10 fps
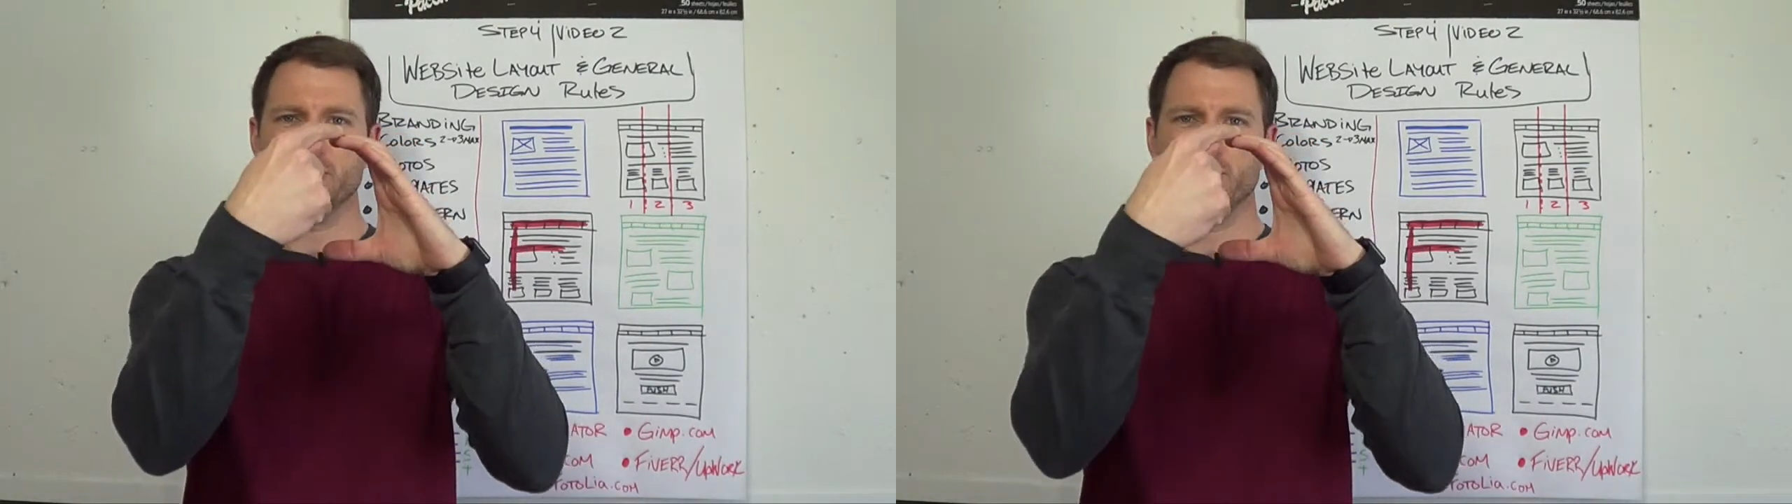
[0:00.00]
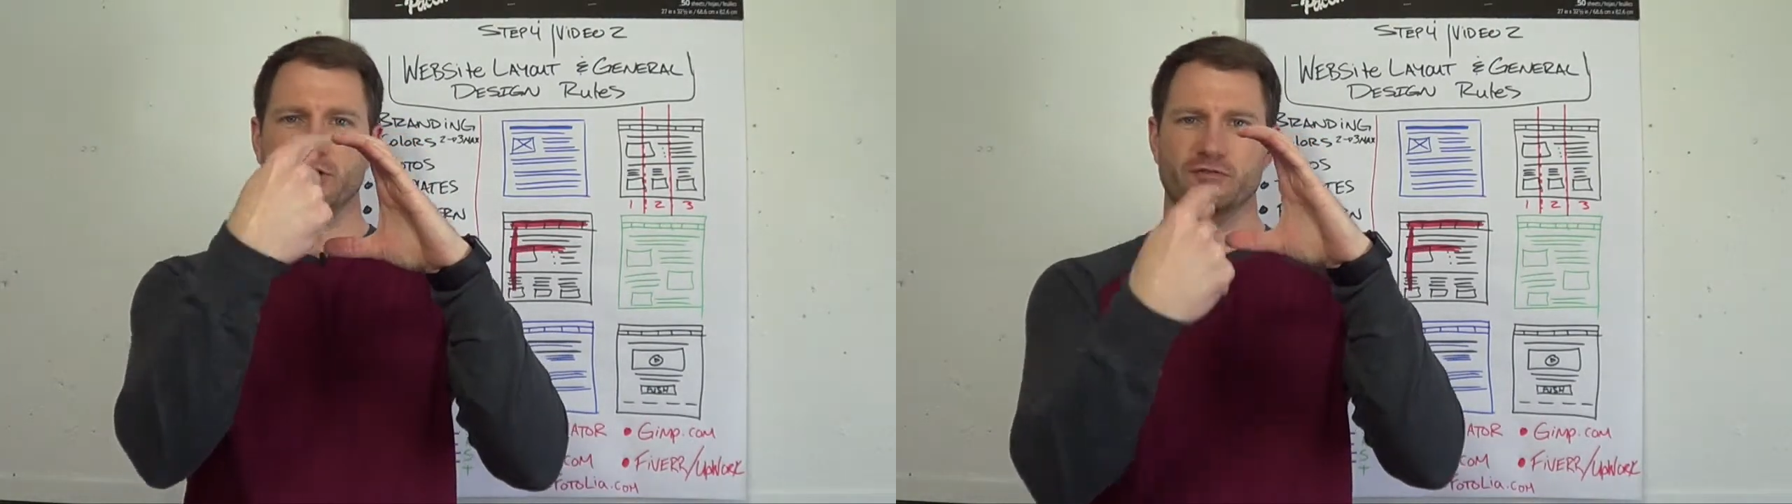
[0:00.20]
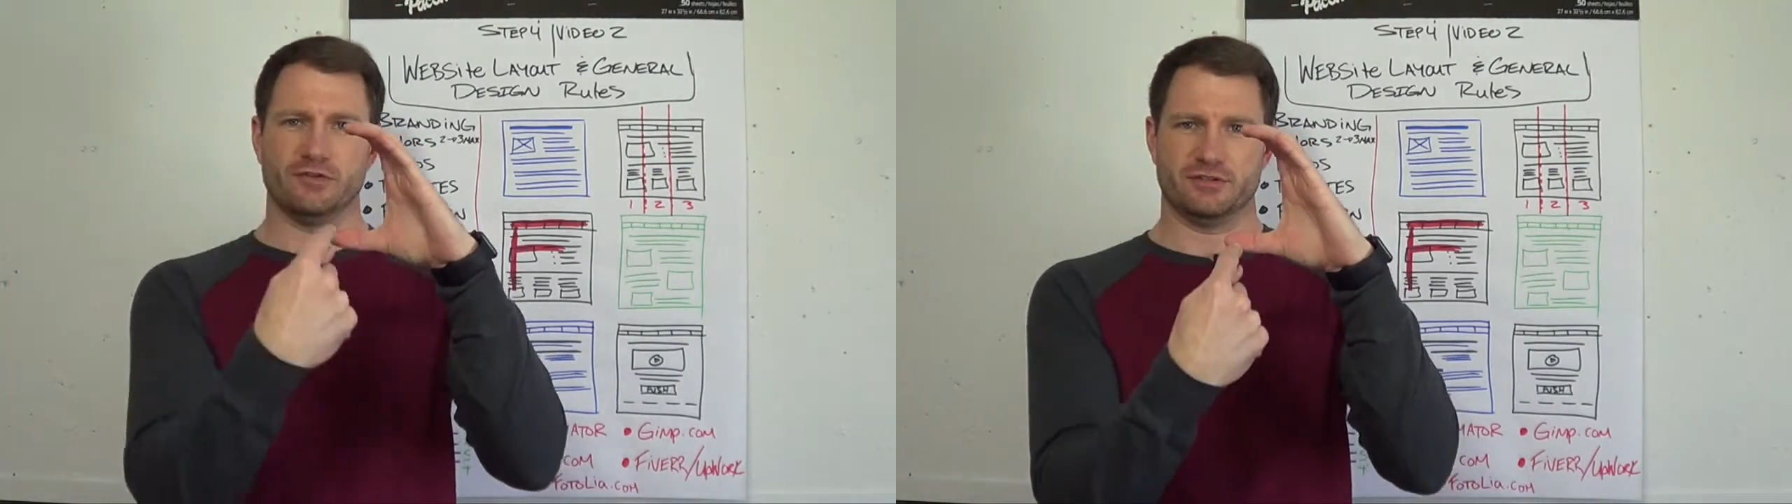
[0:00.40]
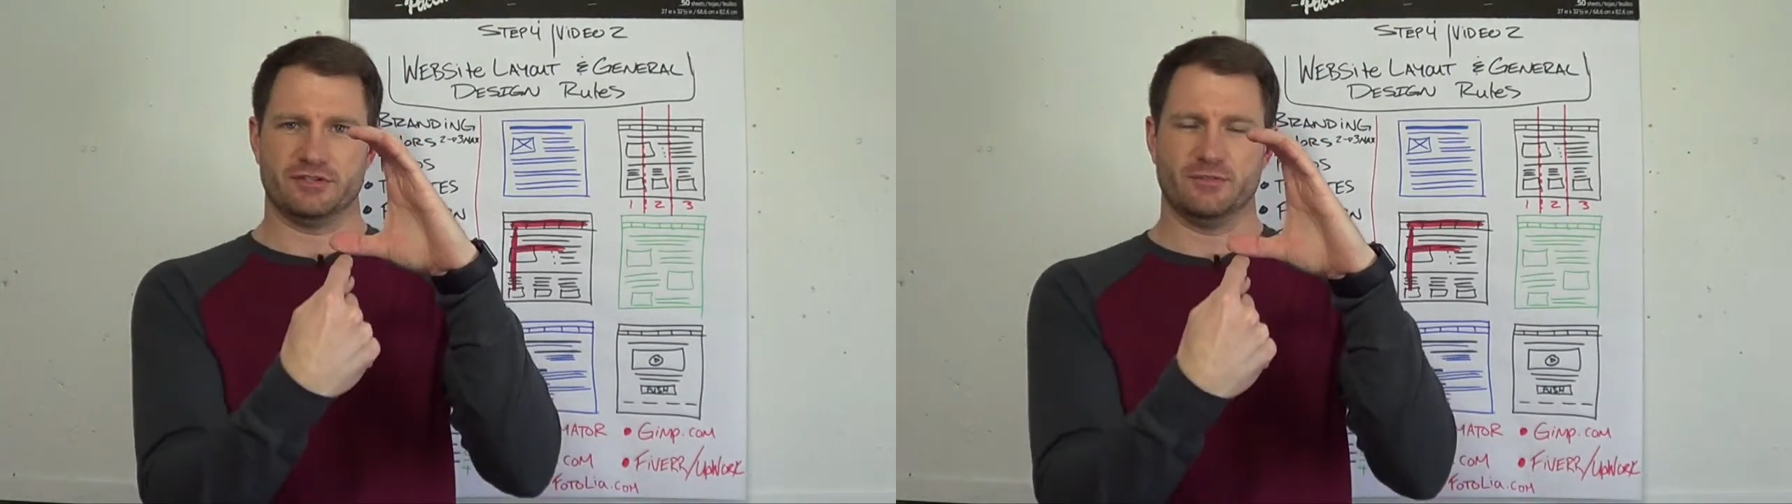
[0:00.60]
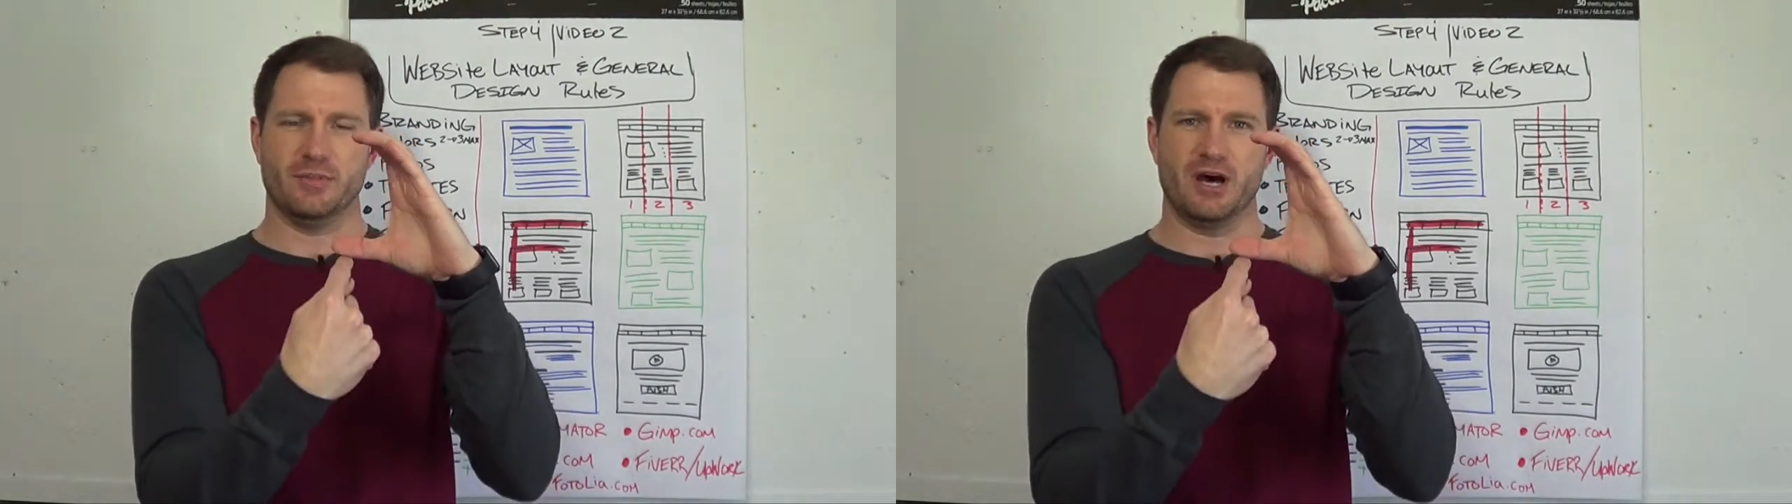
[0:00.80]
of the wheel
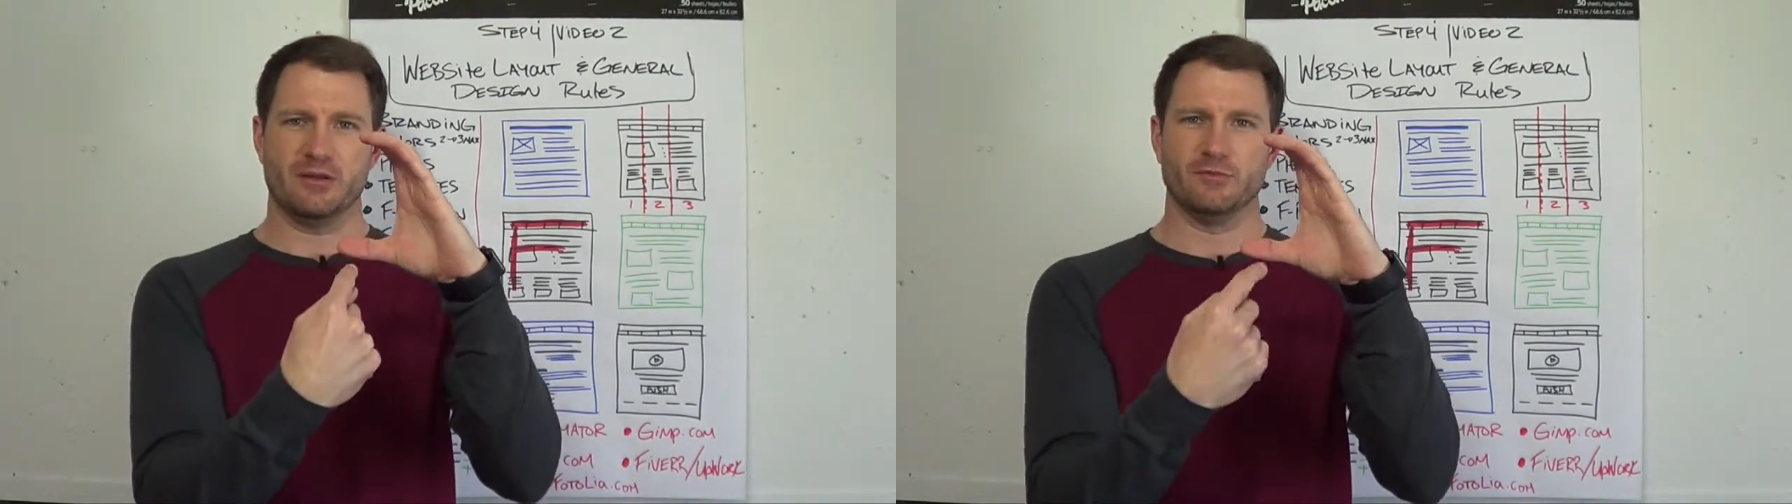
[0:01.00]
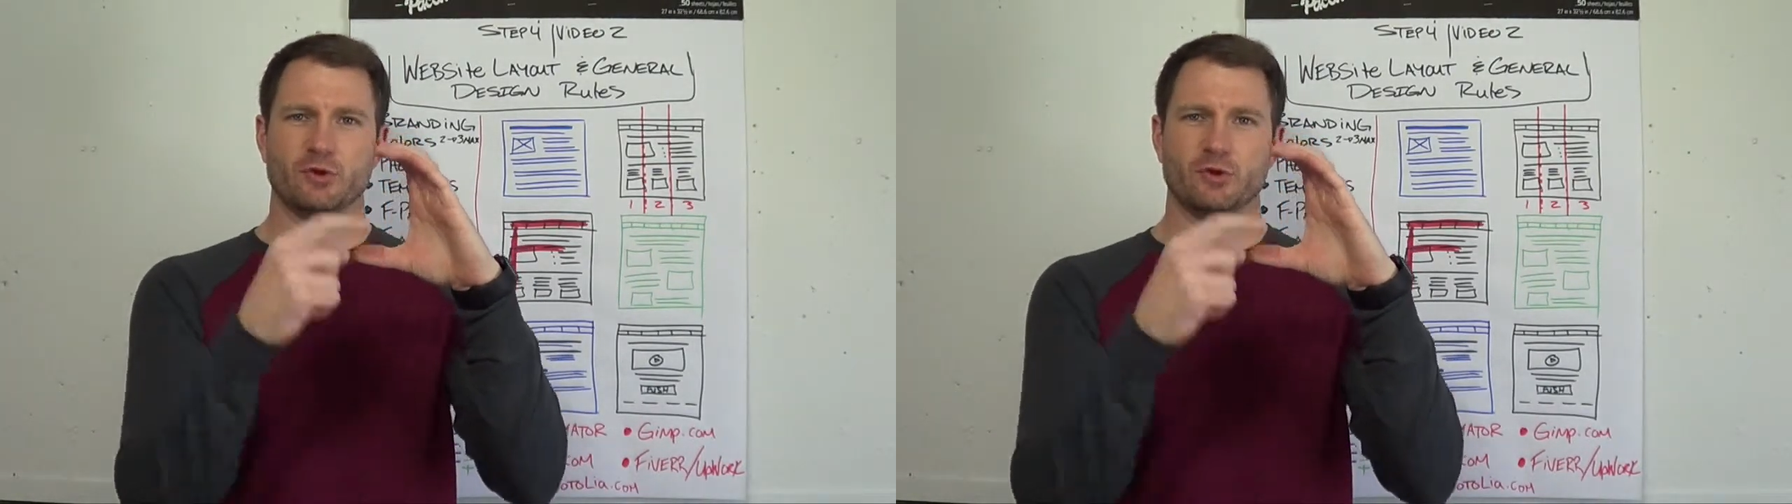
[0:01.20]
versus the bottom,